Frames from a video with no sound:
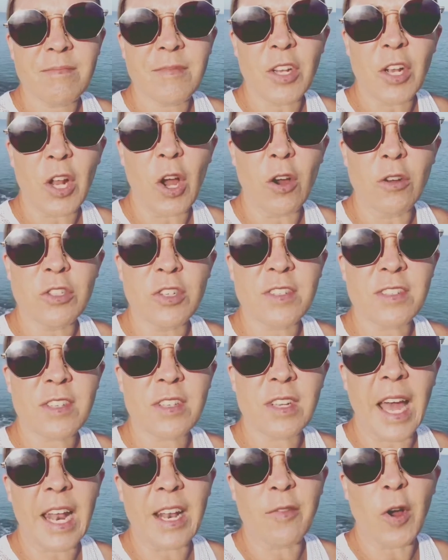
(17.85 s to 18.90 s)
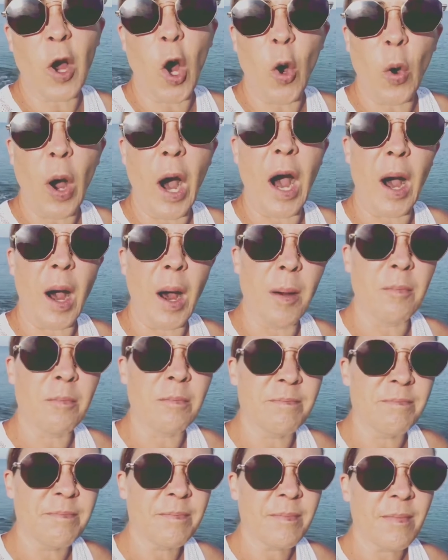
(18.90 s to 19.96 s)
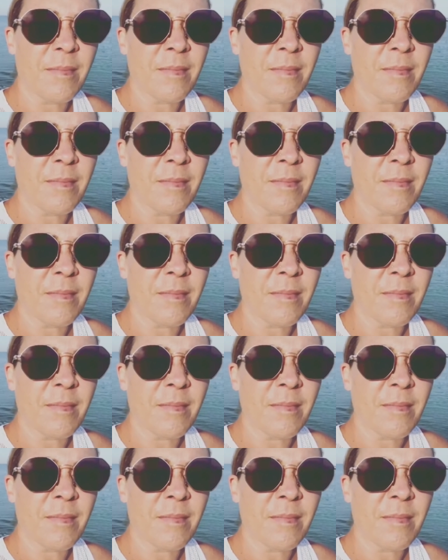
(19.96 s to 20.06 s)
you know, just kind of ho-hum.